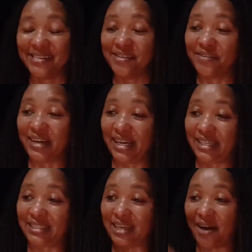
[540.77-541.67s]

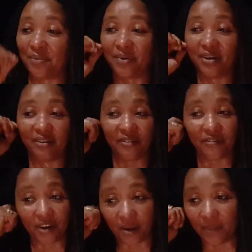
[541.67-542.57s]
Right? I'm gonna
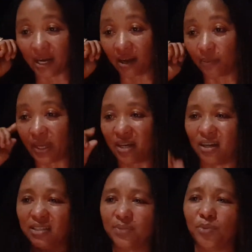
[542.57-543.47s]
fall back,
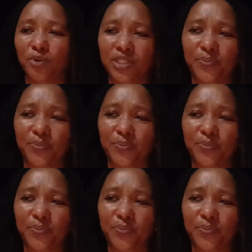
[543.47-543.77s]
because most